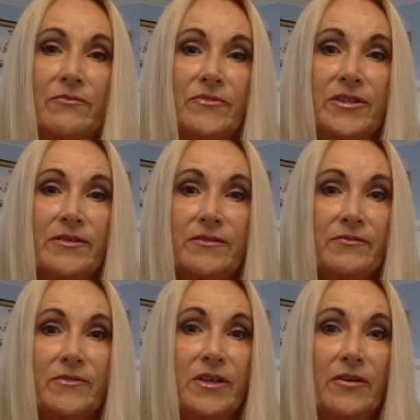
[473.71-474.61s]
Just,
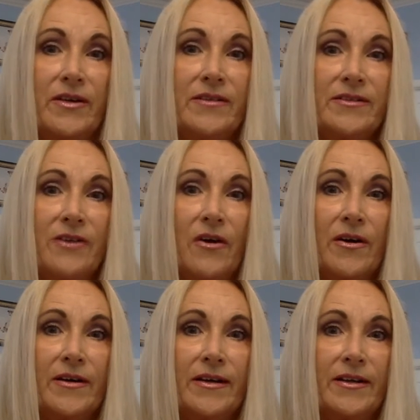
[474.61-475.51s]
get
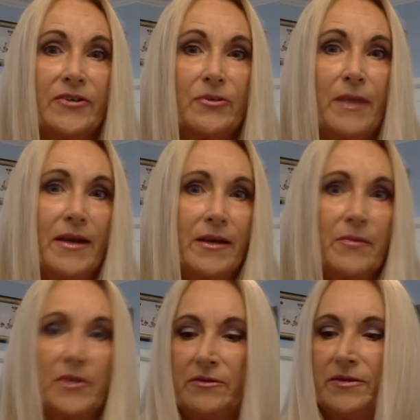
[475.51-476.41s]
started and get your makeup
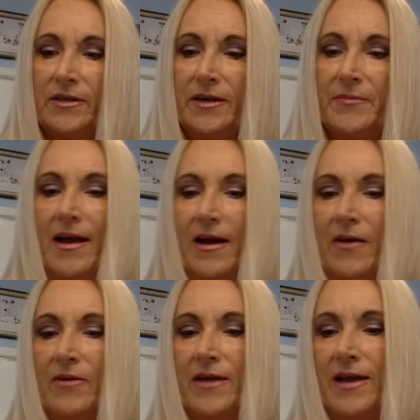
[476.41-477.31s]
used up.
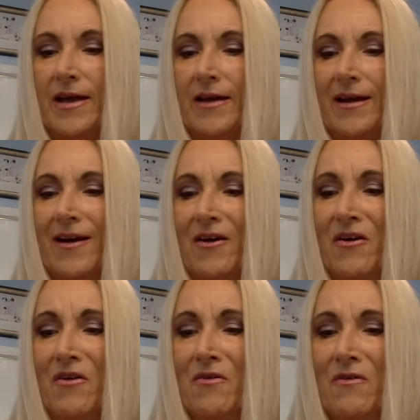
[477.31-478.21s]
Okay.
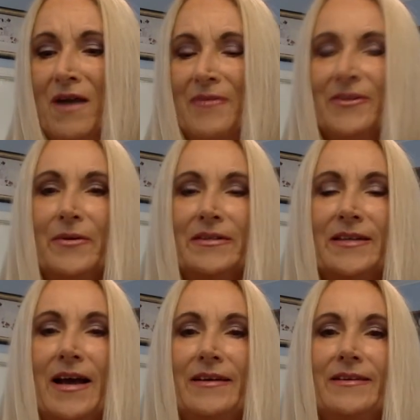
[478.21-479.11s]
Oh, I'm so
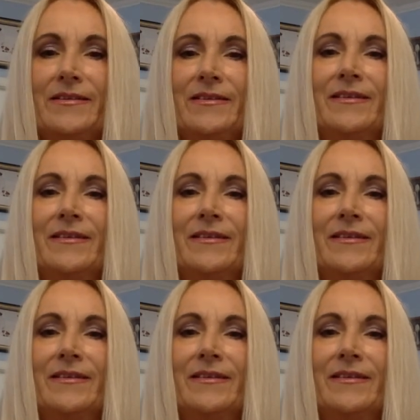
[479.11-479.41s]
excited.